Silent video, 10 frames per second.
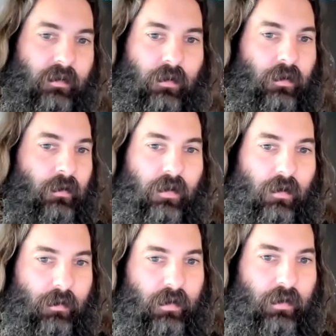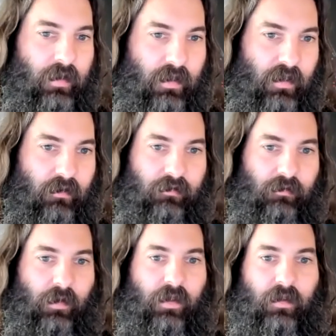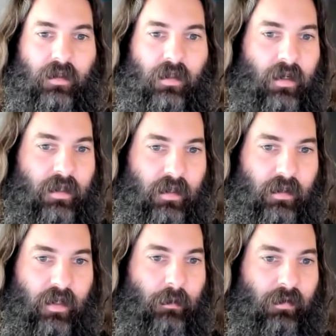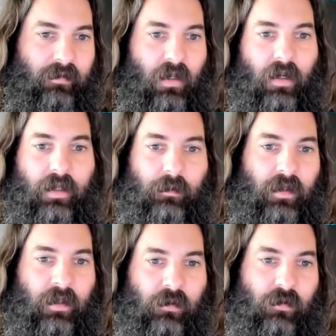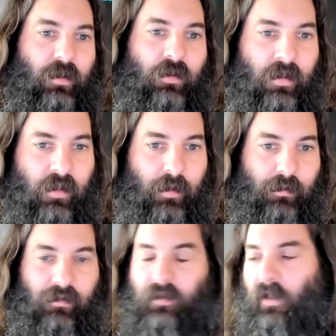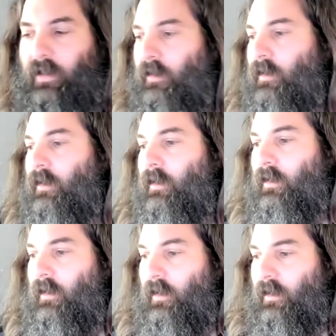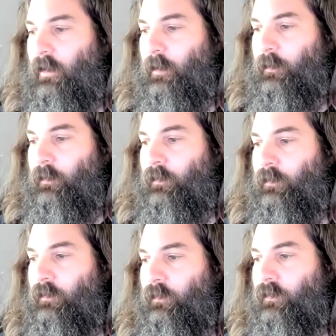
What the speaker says: You could also build it yourself with the designs that they provide, with the instructions they provide. But